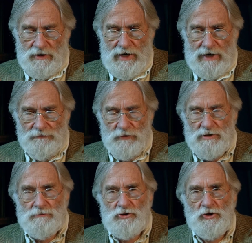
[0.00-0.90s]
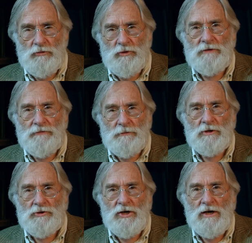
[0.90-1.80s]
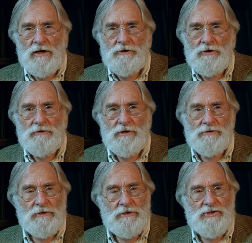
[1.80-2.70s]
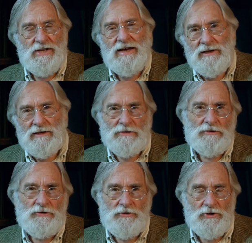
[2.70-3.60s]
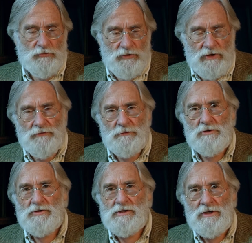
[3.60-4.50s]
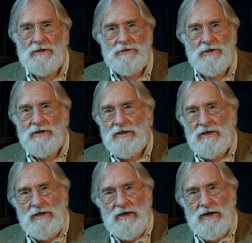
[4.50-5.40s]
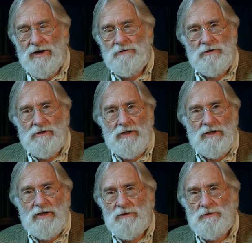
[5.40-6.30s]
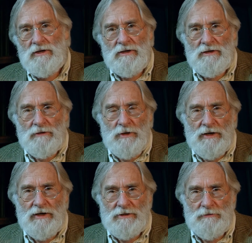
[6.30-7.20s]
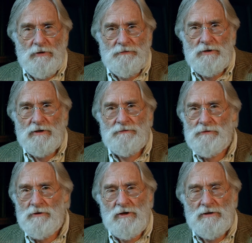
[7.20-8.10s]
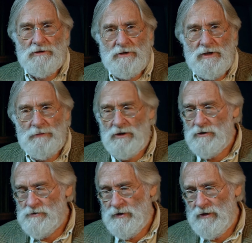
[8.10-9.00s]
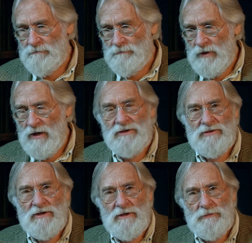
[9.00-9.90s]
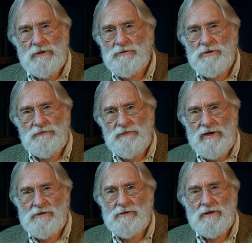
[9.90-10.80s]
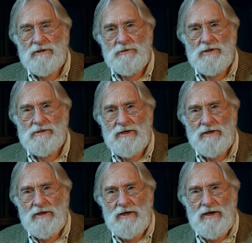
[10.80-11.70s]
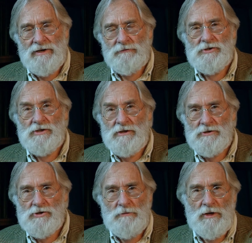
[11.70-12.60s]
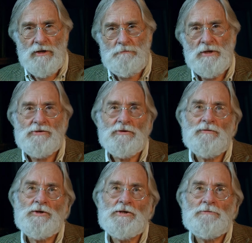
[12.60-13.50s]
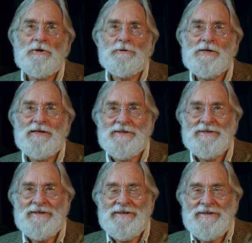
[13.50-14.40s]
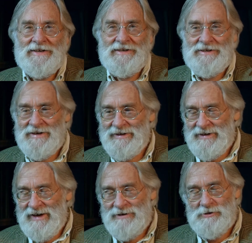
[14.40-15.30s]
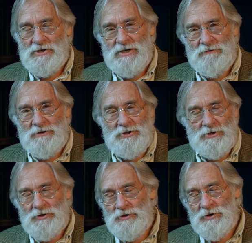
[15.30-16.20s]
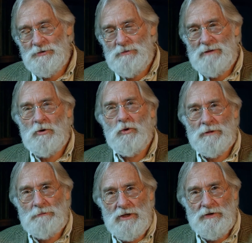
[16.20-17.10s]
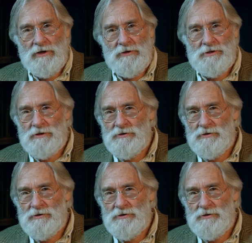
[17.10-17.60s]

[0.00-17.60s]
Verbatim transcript: aphorisms you could read from your chair, you, these, these sayings that you could just read from your seat. And I couldn't get any thinking done about algebra for the longest time because of that content up there. It was just fascinating to me as heck. I'd never seen so many bits of wisdom, shall we say. And, and it was the stuff that just made me want to be there. It's a